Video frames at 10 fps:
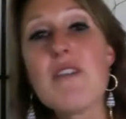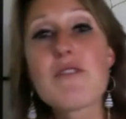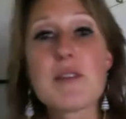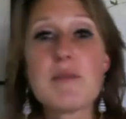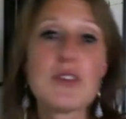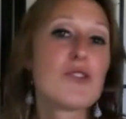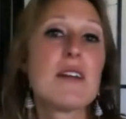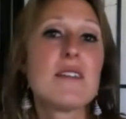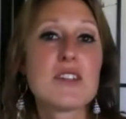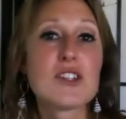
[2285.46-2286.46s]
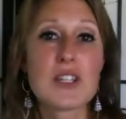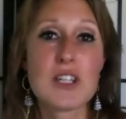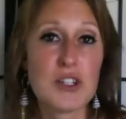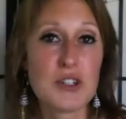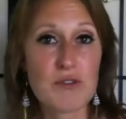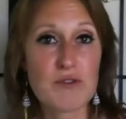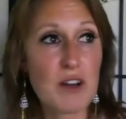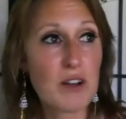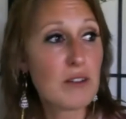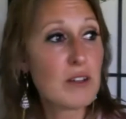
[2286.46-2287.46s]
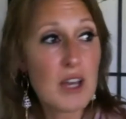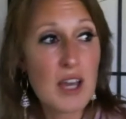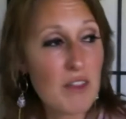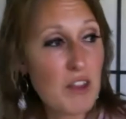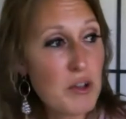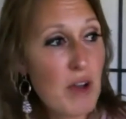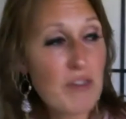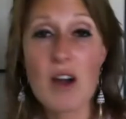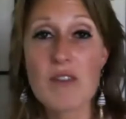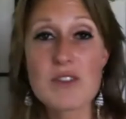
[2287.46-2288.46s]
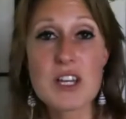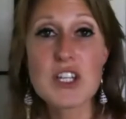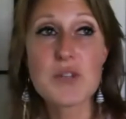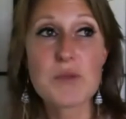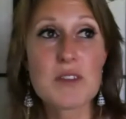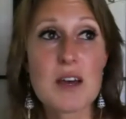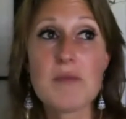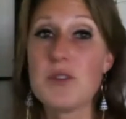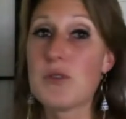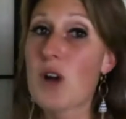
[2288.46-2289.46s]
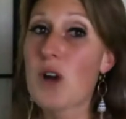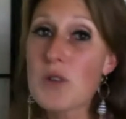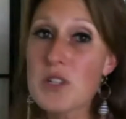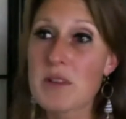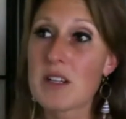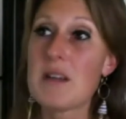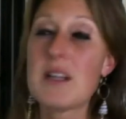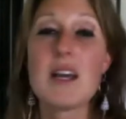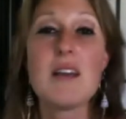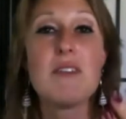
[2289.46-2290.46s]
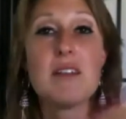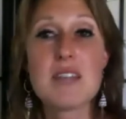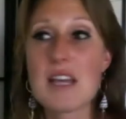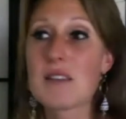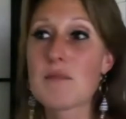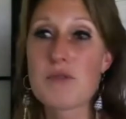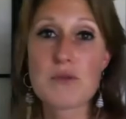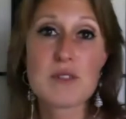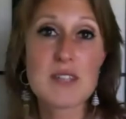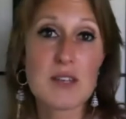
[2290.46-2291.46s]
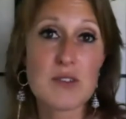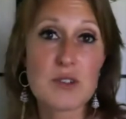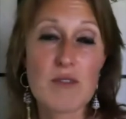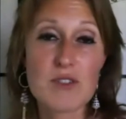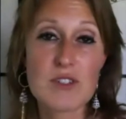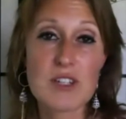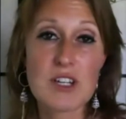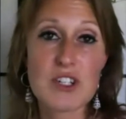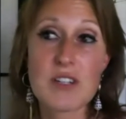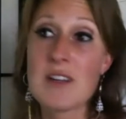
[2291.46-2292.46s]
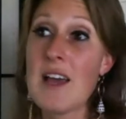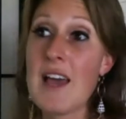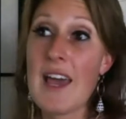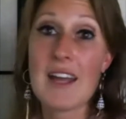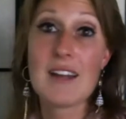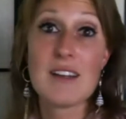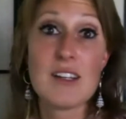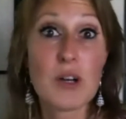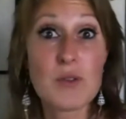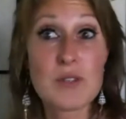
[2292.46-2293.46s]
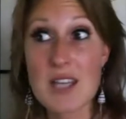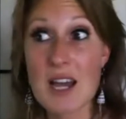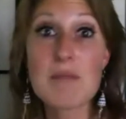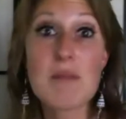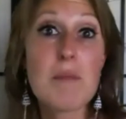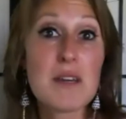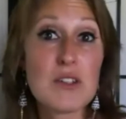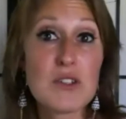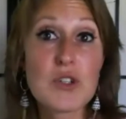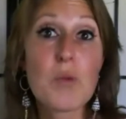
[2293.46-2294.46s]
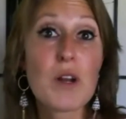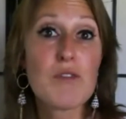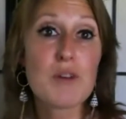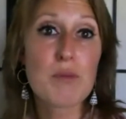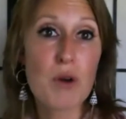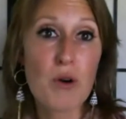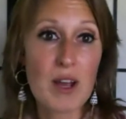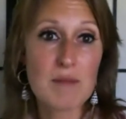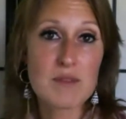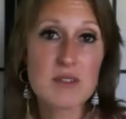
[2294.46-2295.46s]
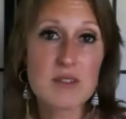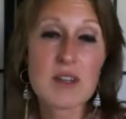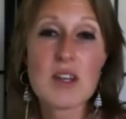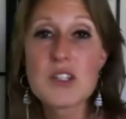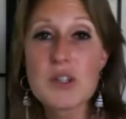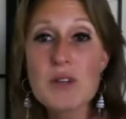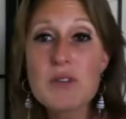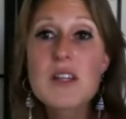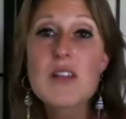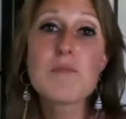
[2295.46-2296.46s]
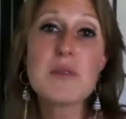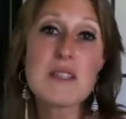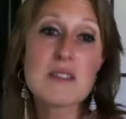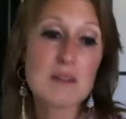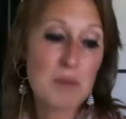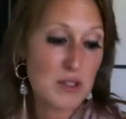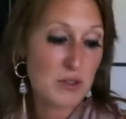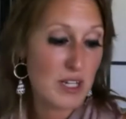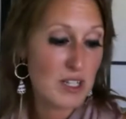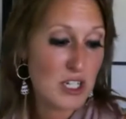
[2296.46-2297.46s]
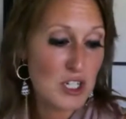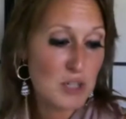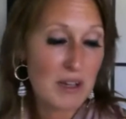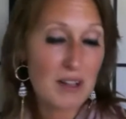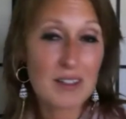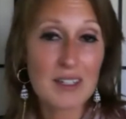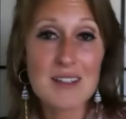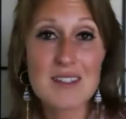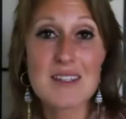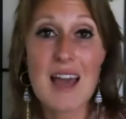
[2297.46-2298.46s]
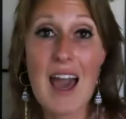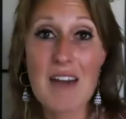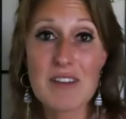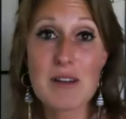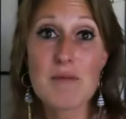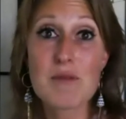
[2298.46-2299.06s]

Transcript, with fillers: for them to transition into your funnel. And then you have a conversation with them, you coach them a little bit, and then take them through a sales conversation and, you know, sign them up into one of your programs. So here's another piece of the puzzle that I teach my clients is having